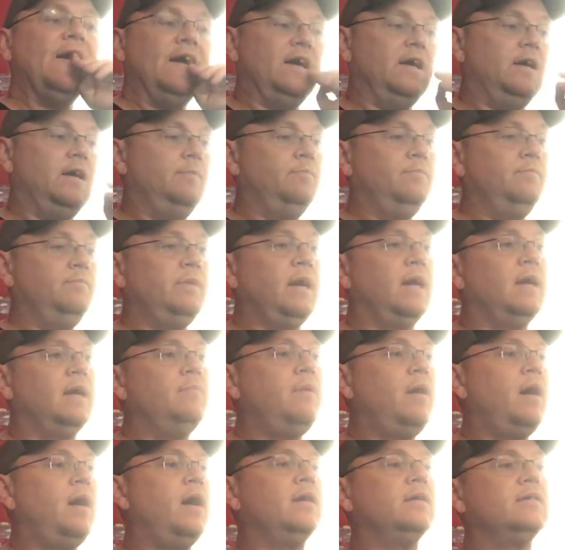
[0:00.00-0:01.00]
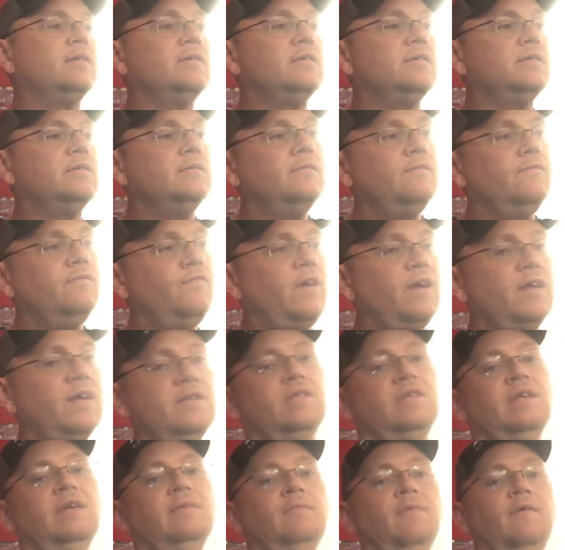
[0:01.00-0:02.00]
Um, got a box,
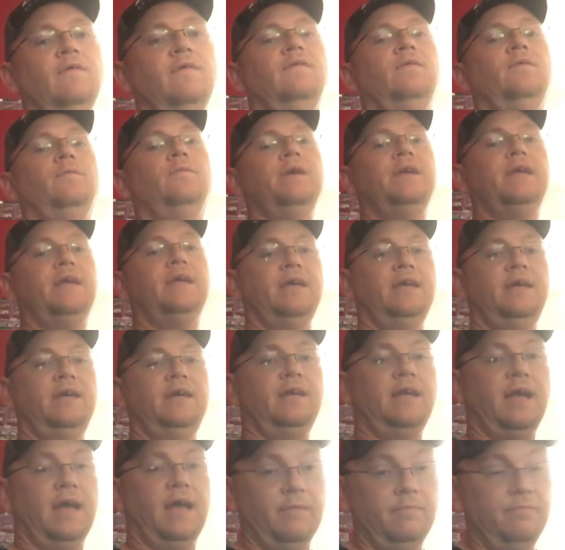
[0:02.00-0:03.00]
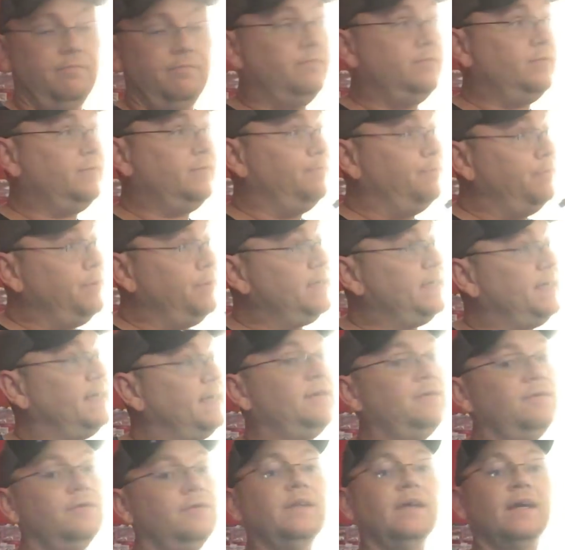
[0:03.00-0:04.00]
found something over the weekend. I'm
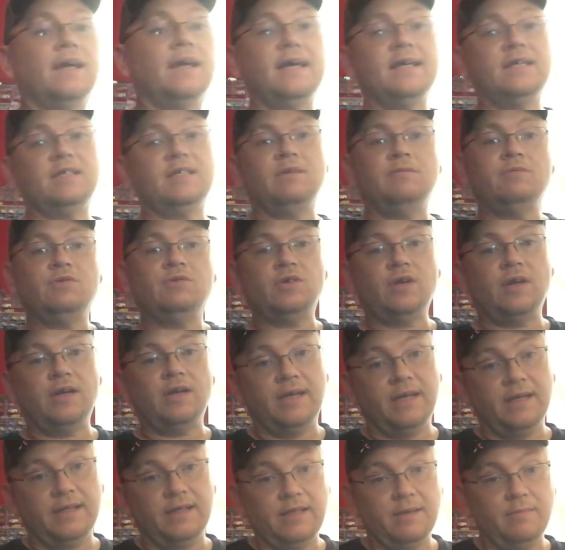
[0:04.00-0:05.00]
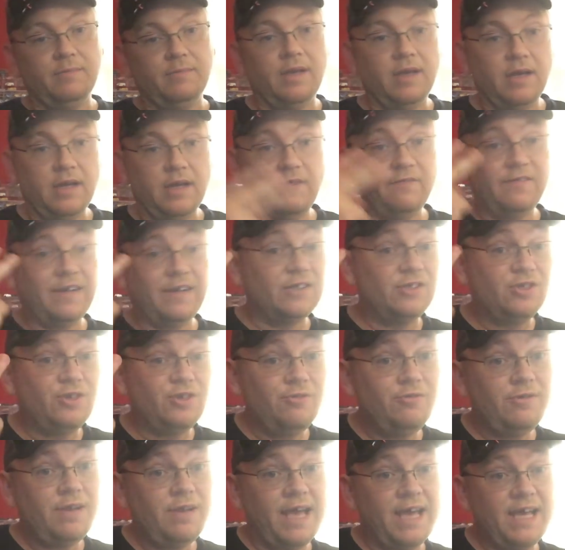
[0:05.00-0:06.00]
busy doing the customs, trying to get them done. I've got
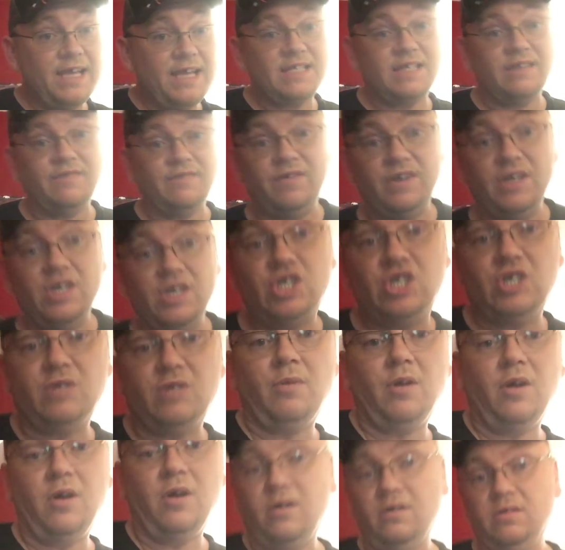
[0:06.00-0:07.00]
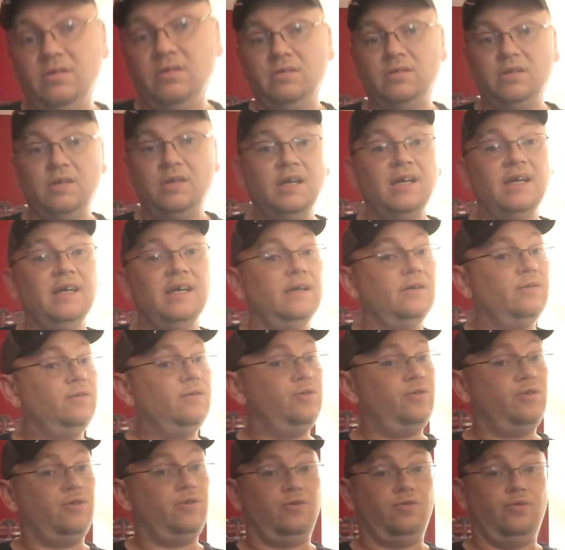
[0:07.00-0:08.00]
two days to finish them all.
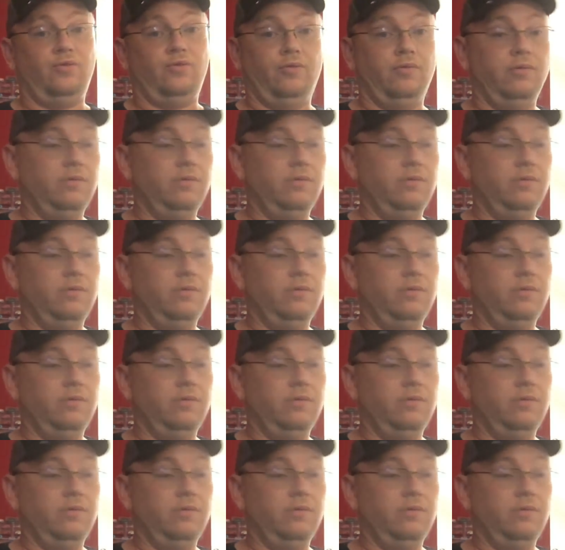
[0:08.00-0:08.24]
Whew.